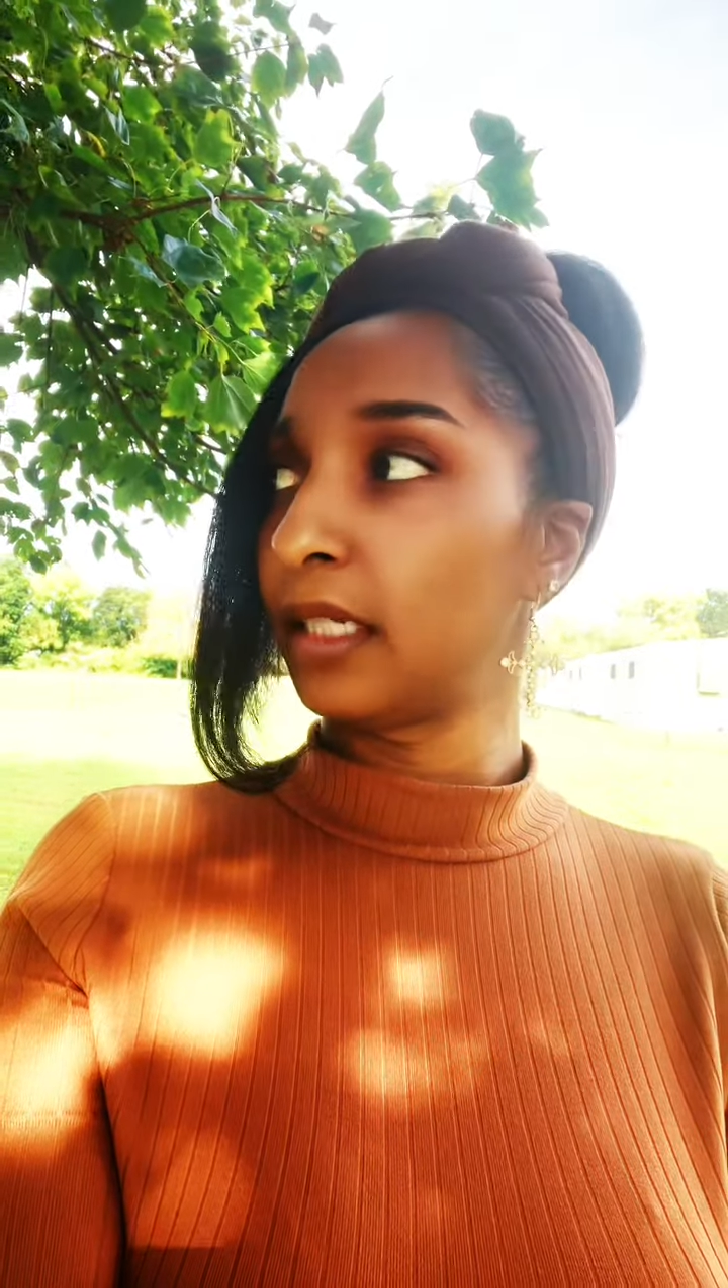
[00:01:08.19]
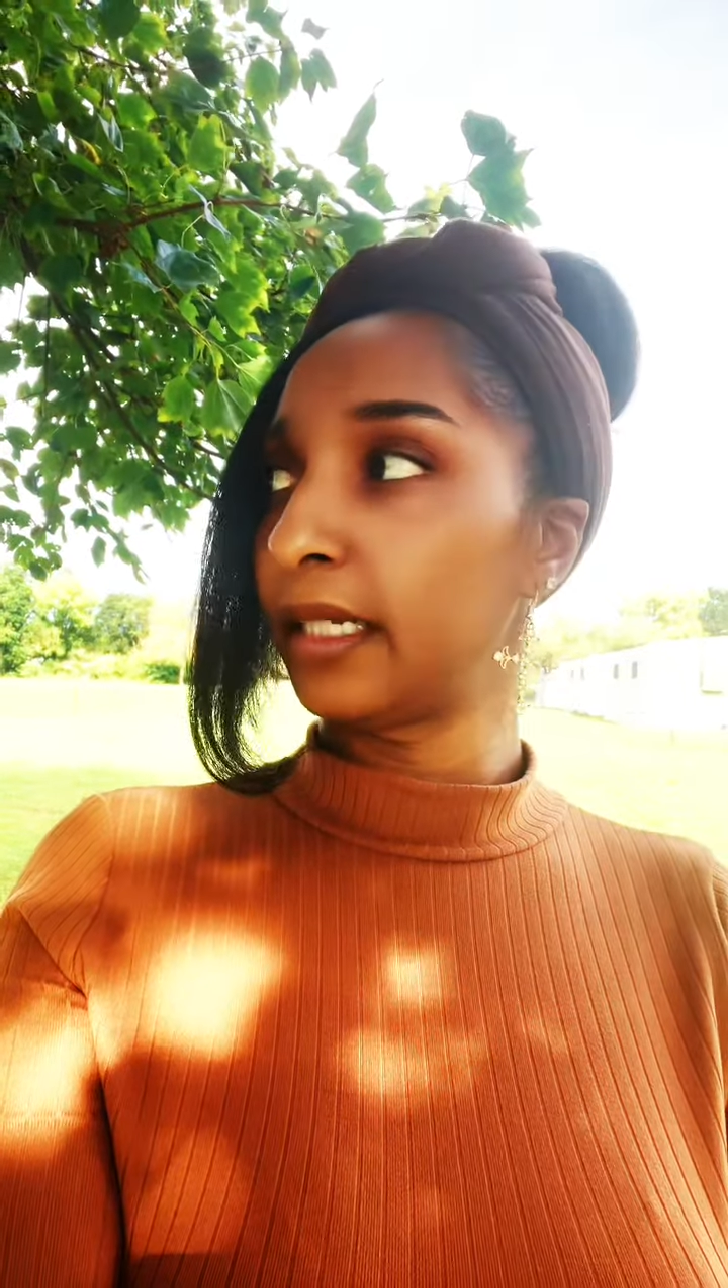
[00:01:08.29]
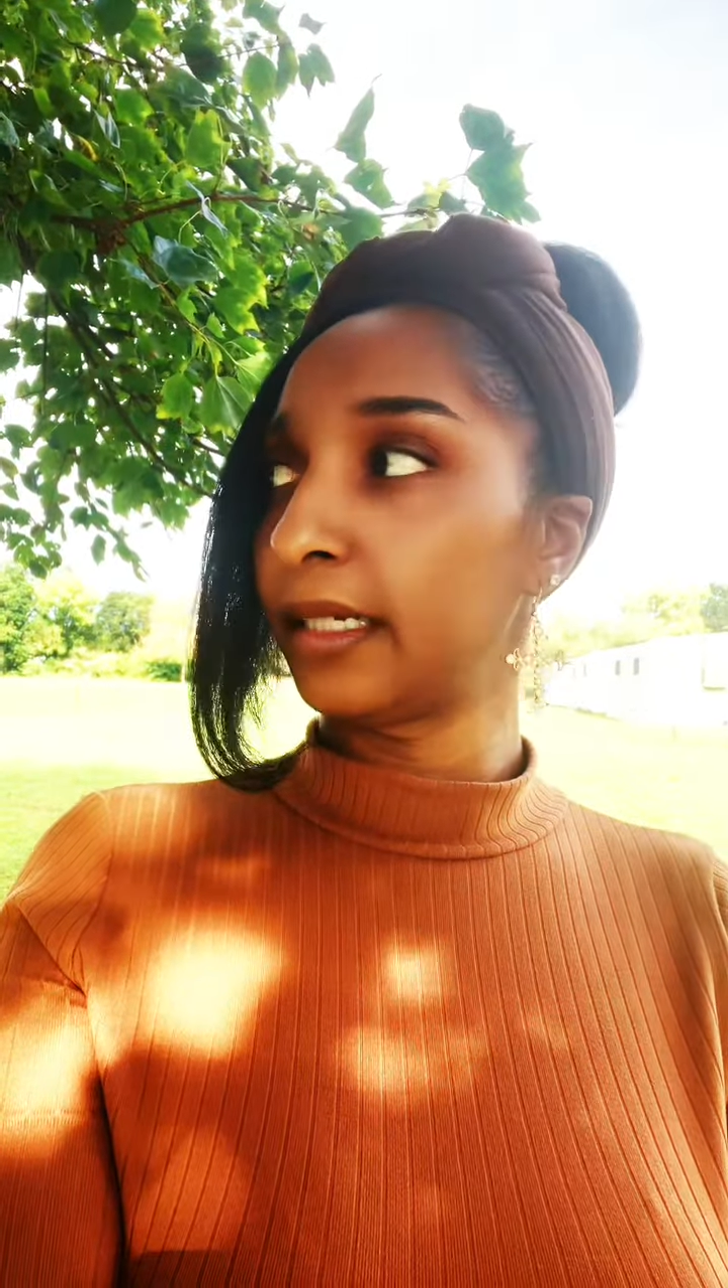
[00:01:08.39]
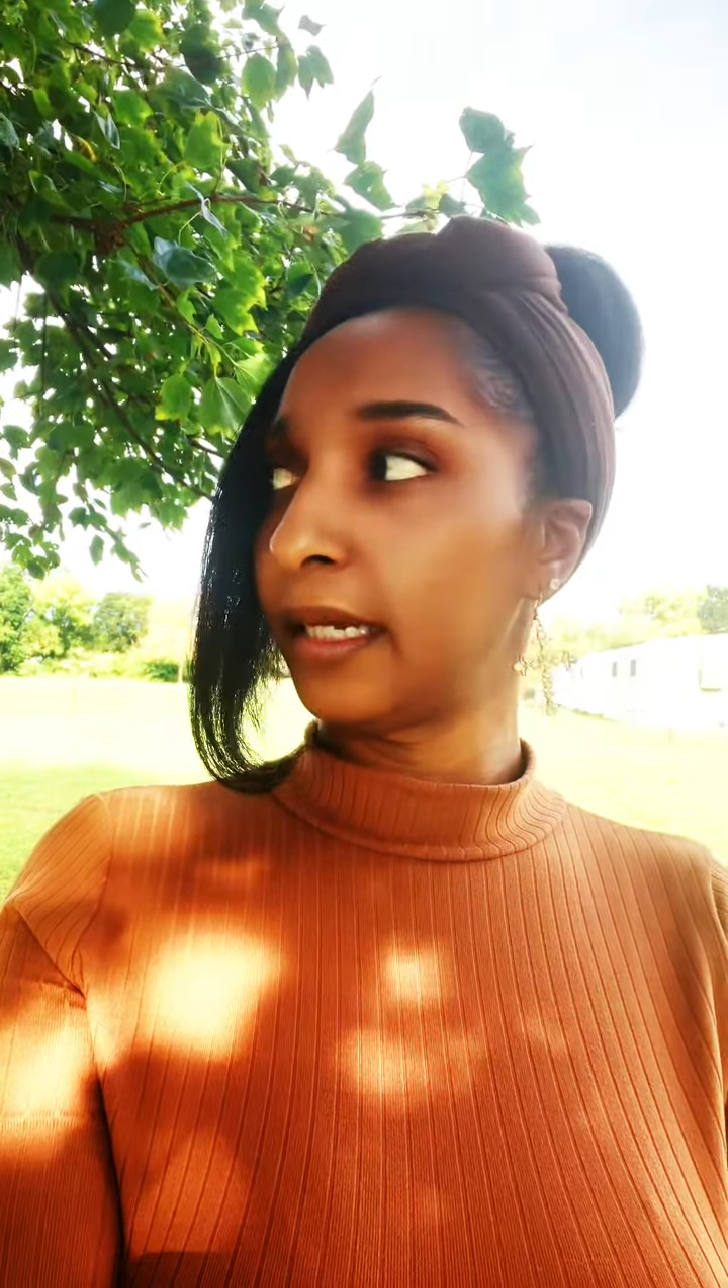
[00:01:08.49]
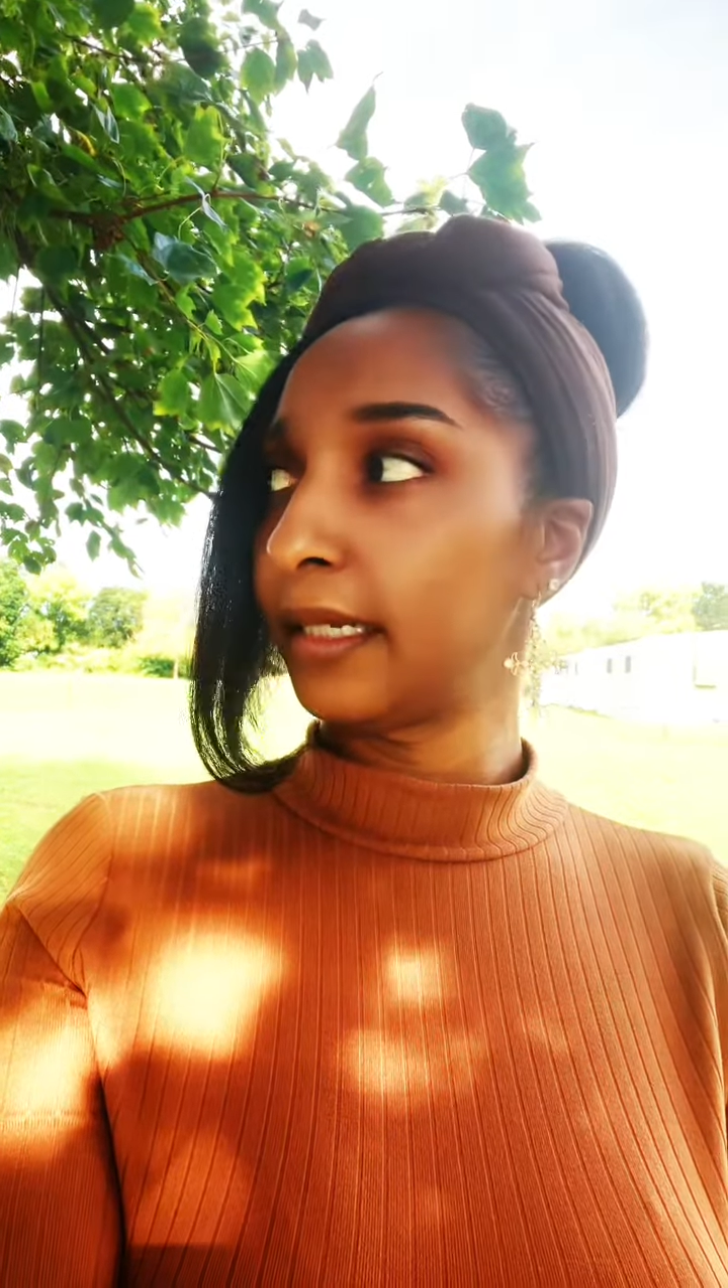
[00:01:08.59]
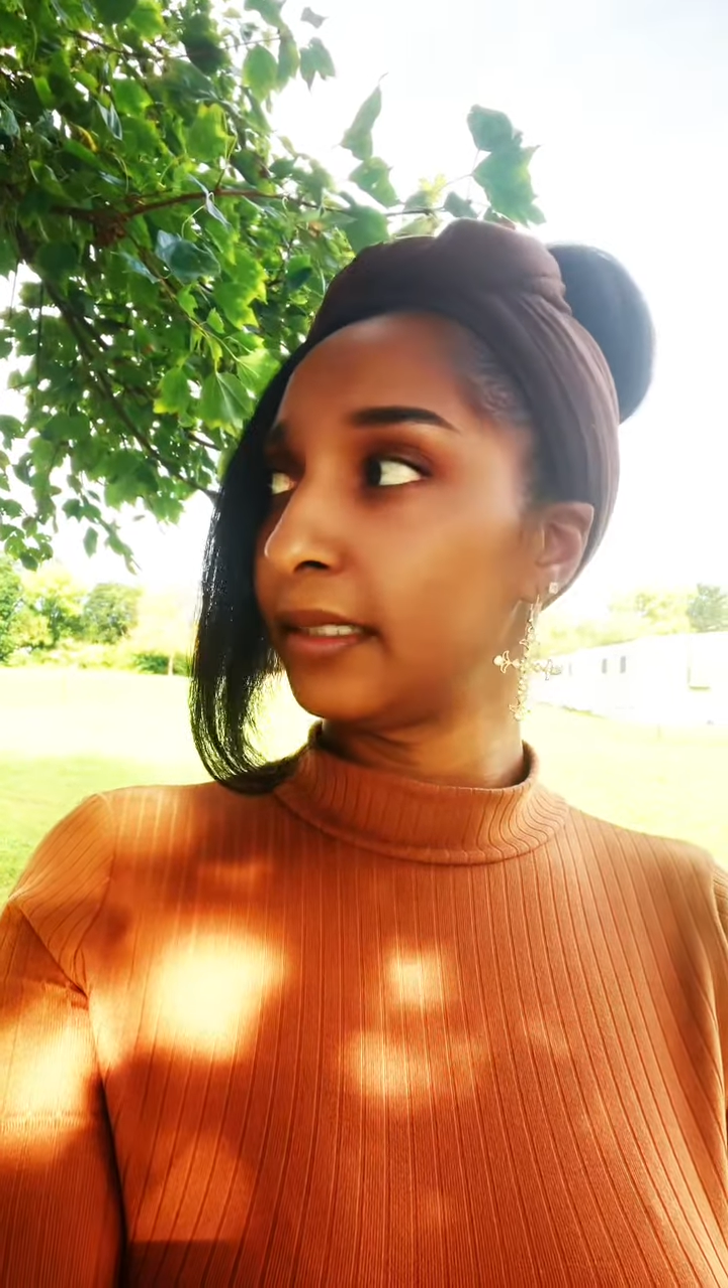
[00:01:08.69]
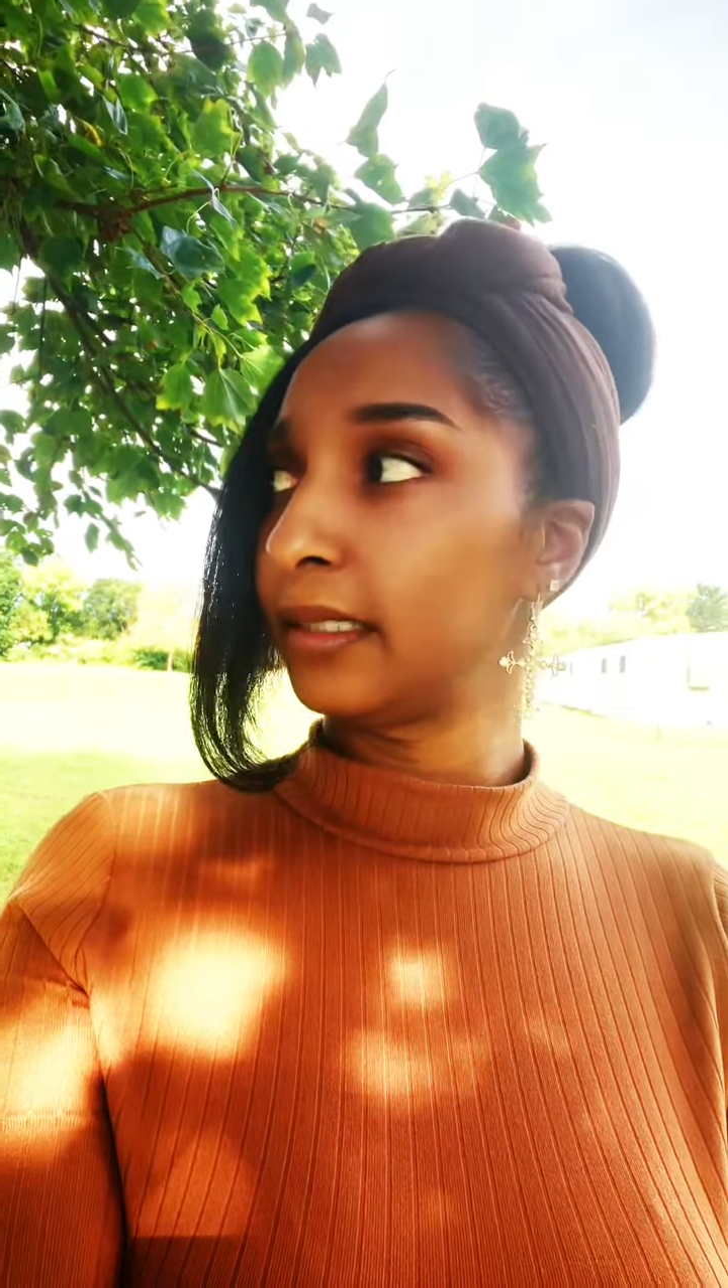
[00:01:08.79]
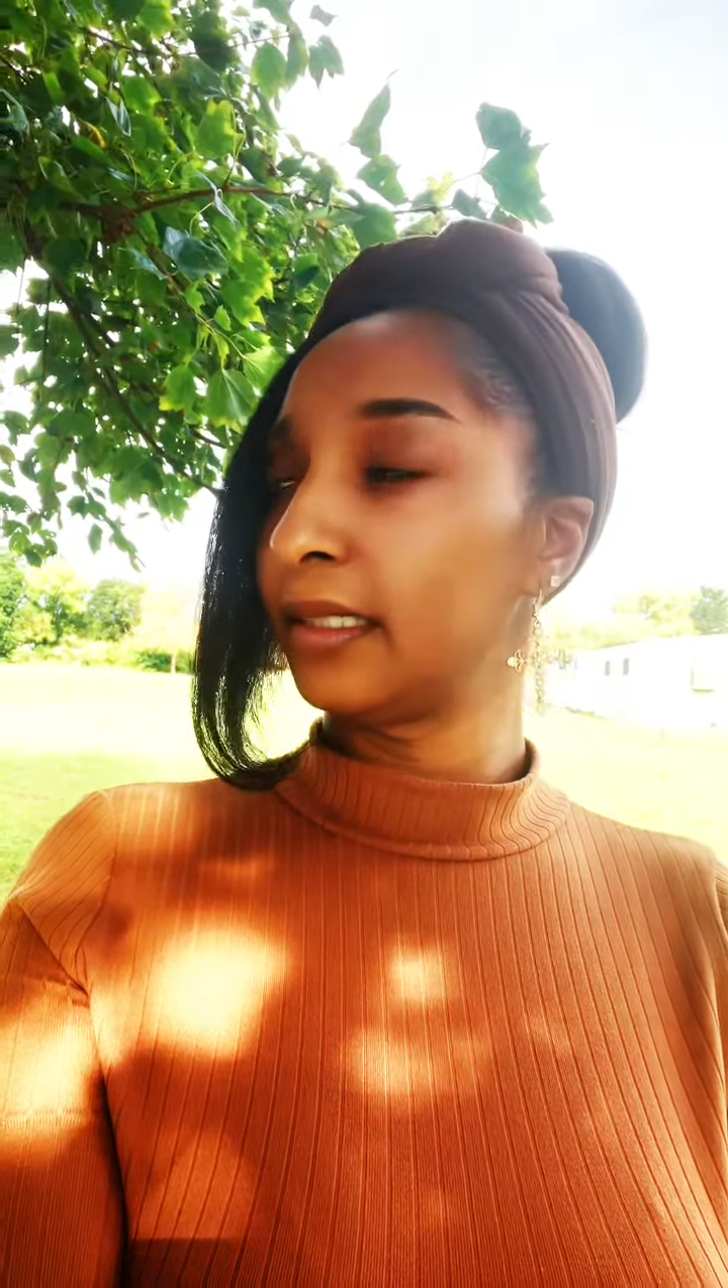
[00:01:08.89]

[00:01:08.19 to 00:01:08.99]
are not